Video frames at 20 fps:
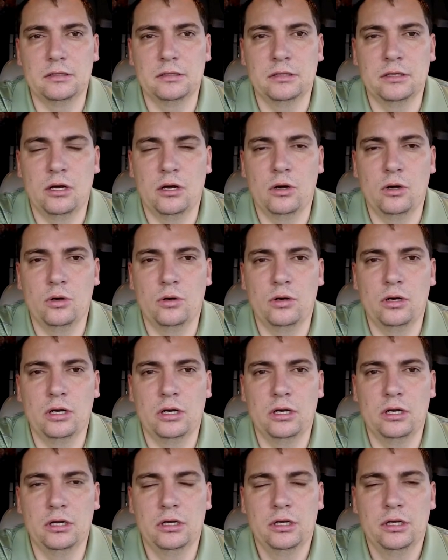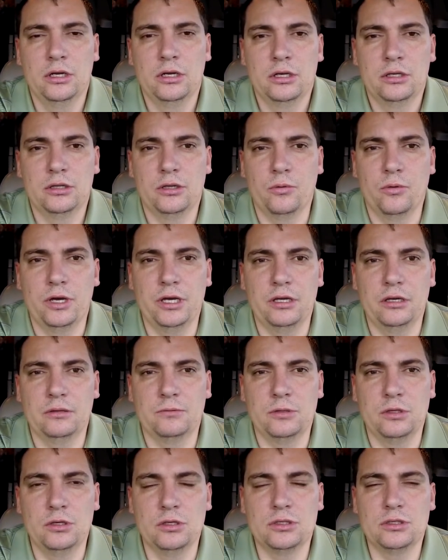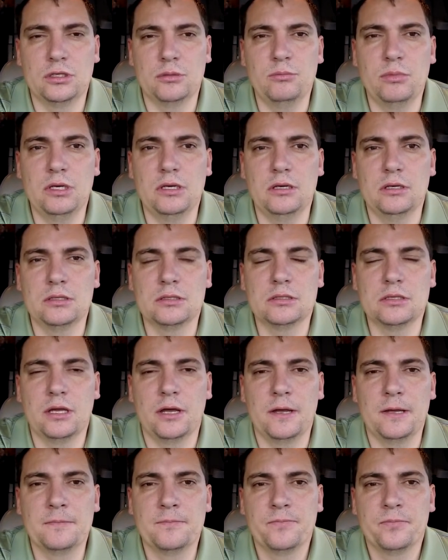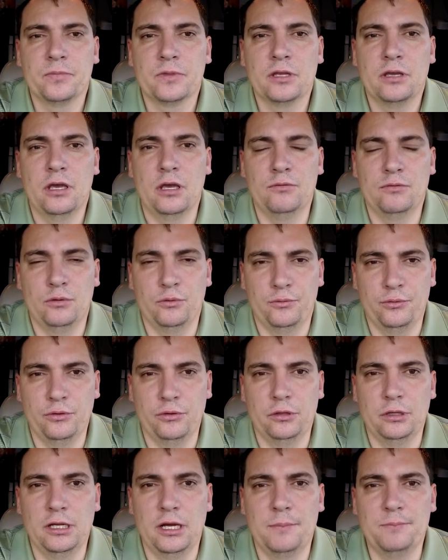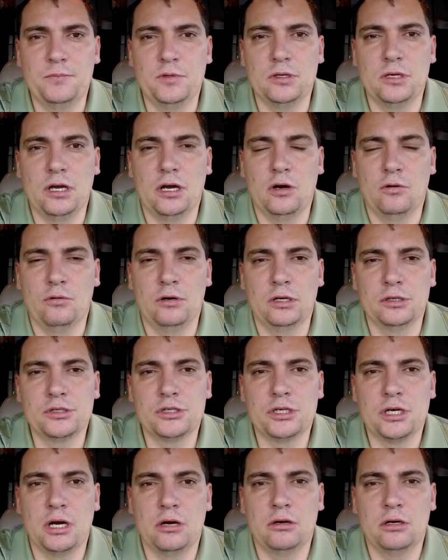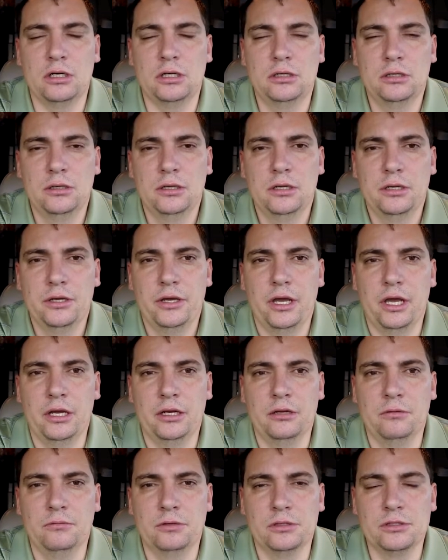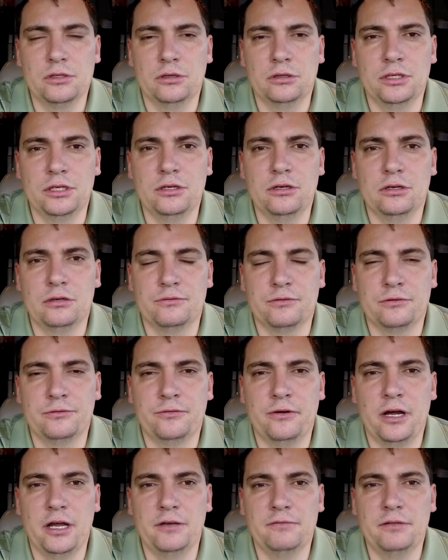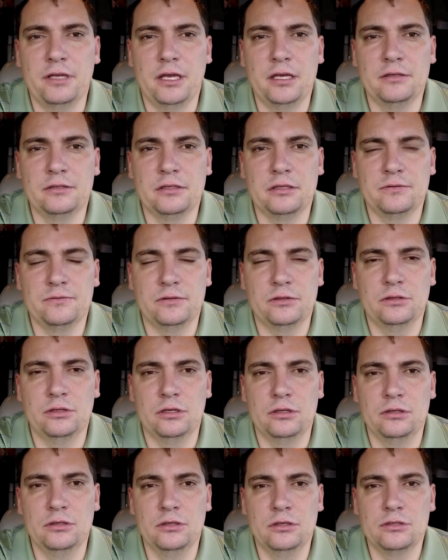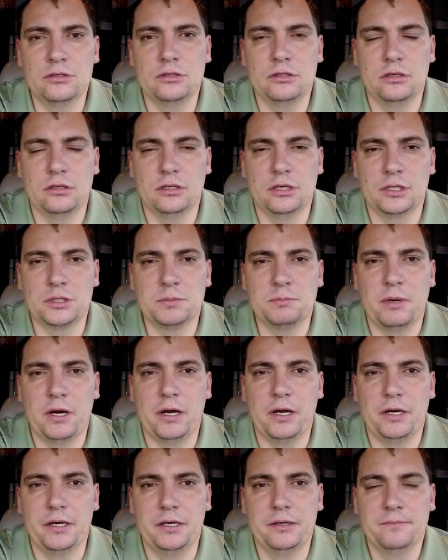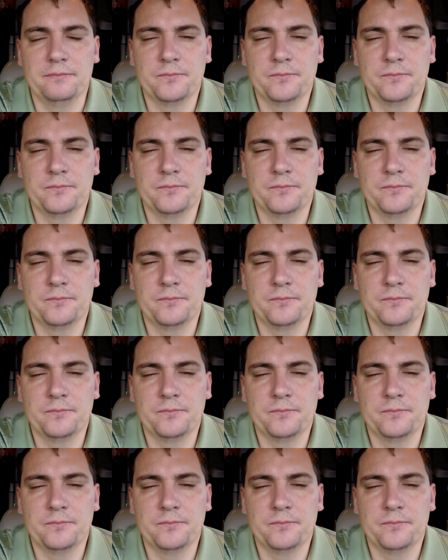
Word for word: Now, uh, the way it used to be is uh, if you fueled up you got one shower and it was only good for five days if you didn't use it it expired